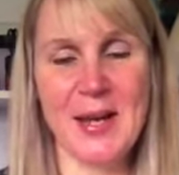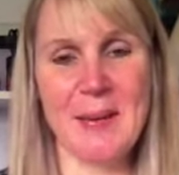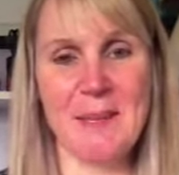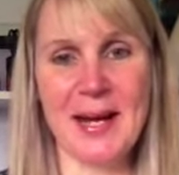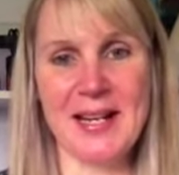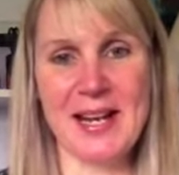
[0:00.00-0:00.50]

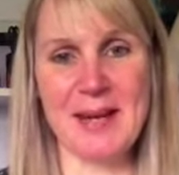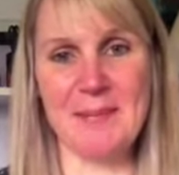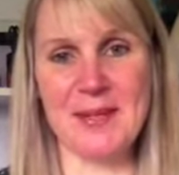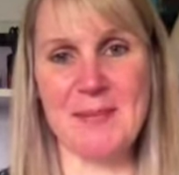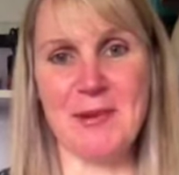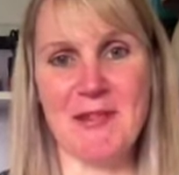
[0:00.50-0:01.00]
My
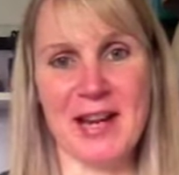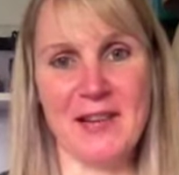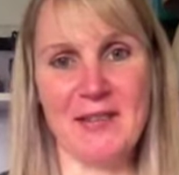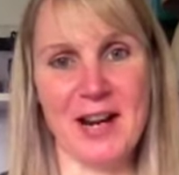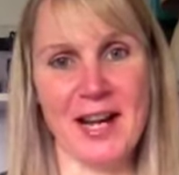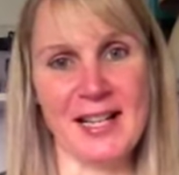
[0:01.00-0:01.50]
name's Maria
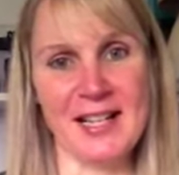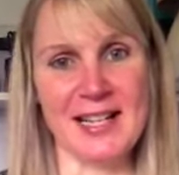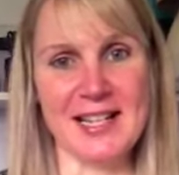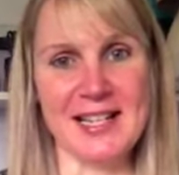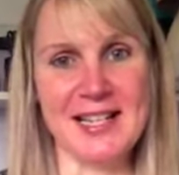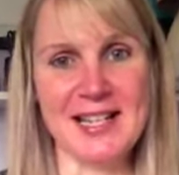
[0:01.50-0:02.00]

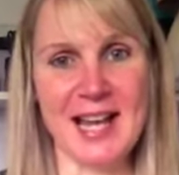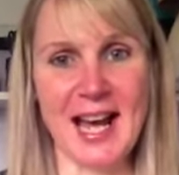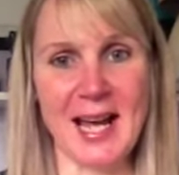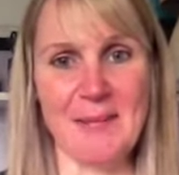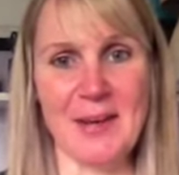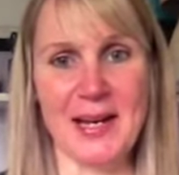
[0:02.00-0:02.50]
Frankland.
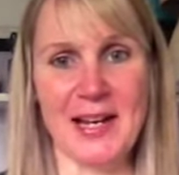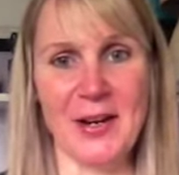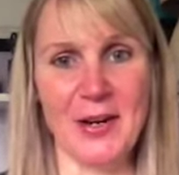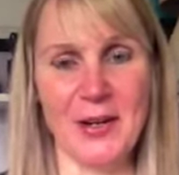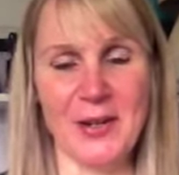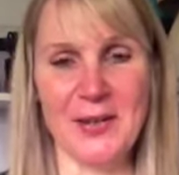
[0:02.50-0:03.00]
I'm an
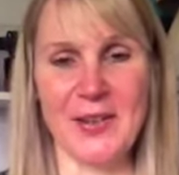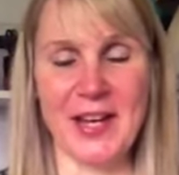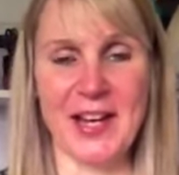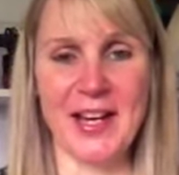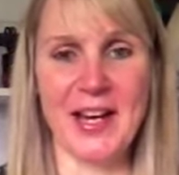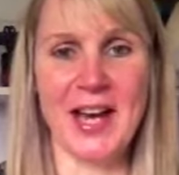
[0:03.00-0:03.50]
author,